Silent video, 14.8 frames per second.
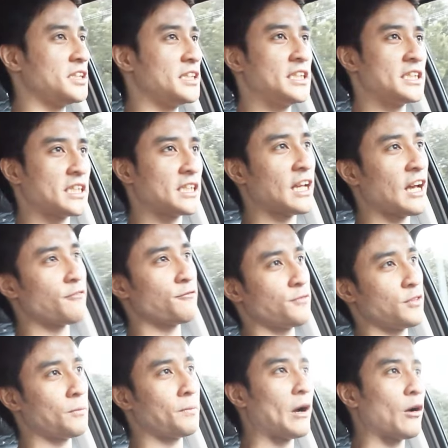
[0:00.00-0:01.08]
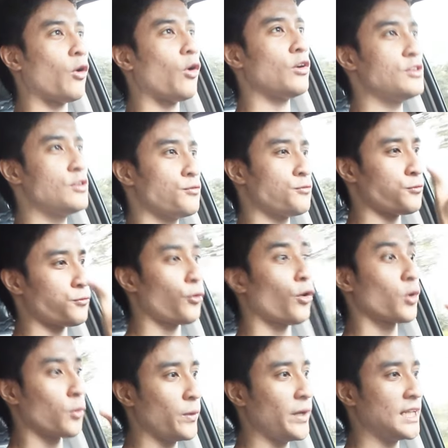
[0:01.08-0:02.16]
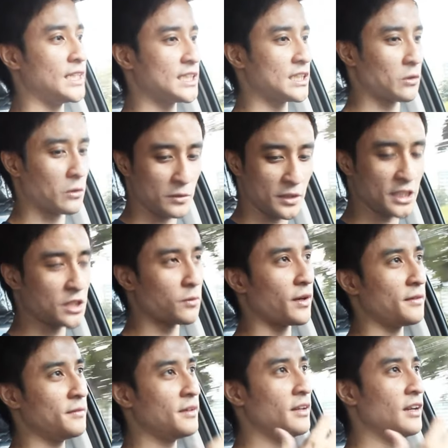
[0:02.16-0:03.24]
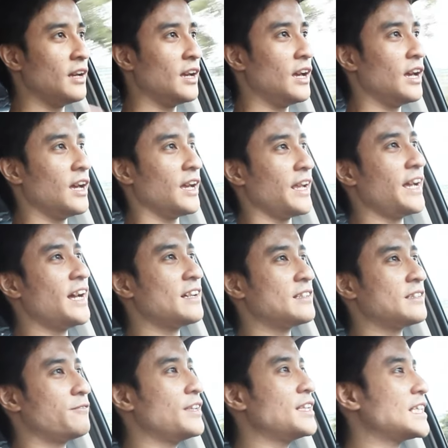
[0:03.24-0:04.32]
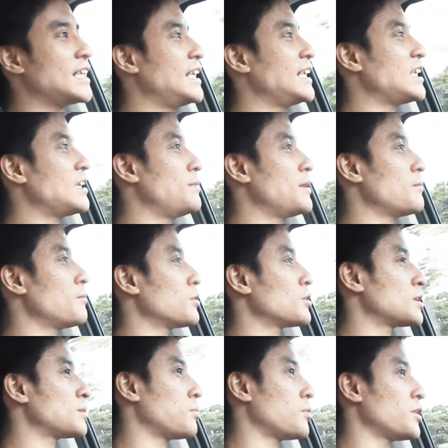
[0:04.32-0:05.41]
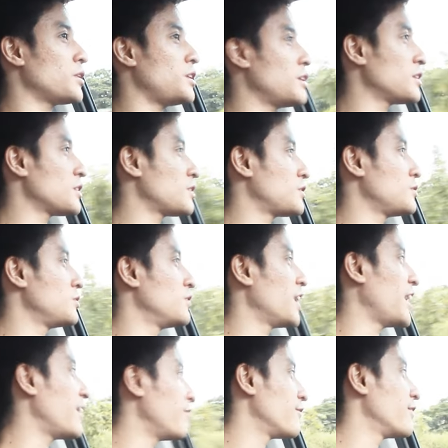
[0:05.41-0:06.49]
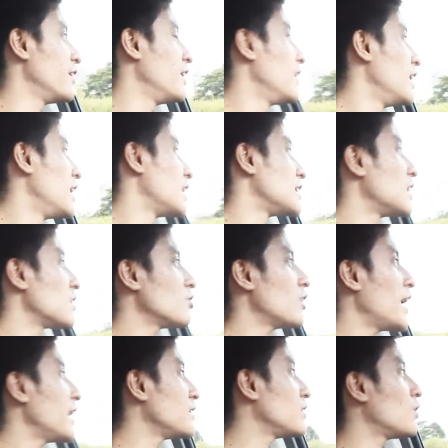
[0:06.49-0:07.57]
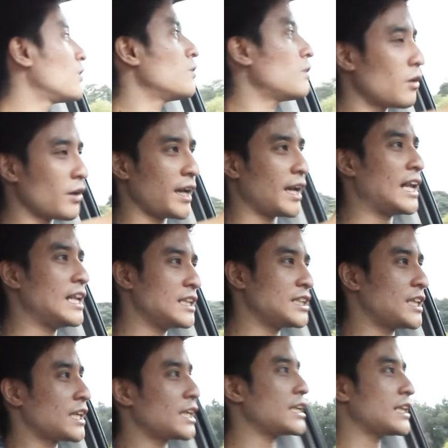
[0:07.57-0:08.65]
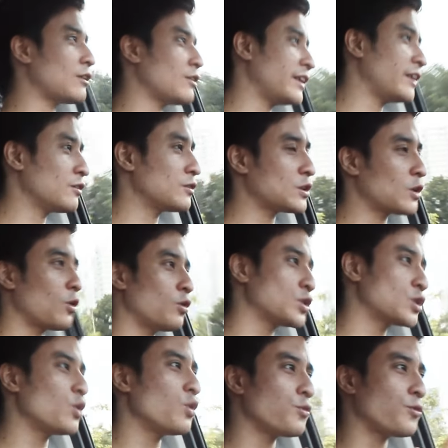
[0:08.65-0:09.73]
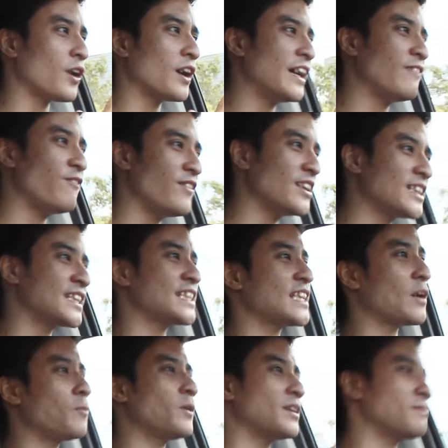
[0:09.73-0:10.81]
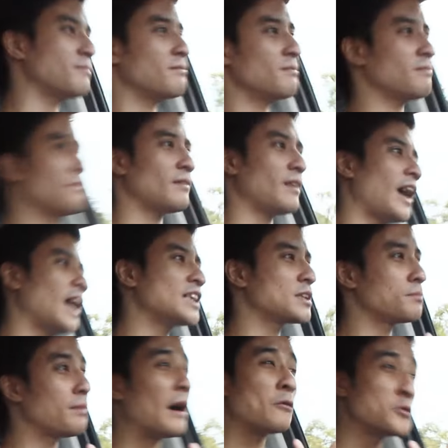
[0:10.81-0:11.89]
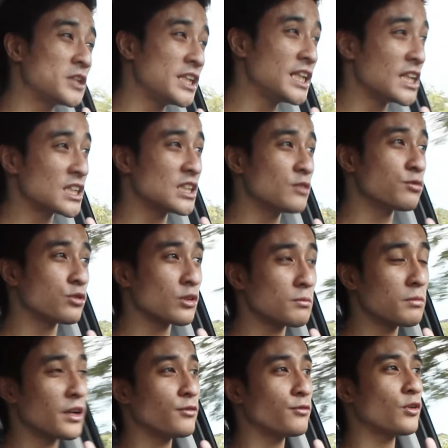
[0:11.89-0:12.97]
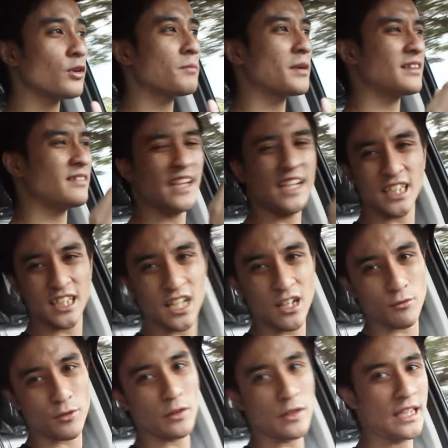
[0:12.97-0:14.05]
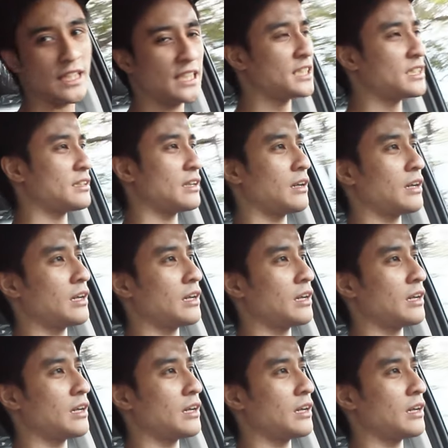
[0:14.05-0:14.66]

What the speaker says: it doesn't have to power all the four wheels. So this one, yeah, feels a little bit more sportier to drive. The ride though, okay, I'll check it out here. So far it feels somewhat as bouncy as the 4x4, but it's given in this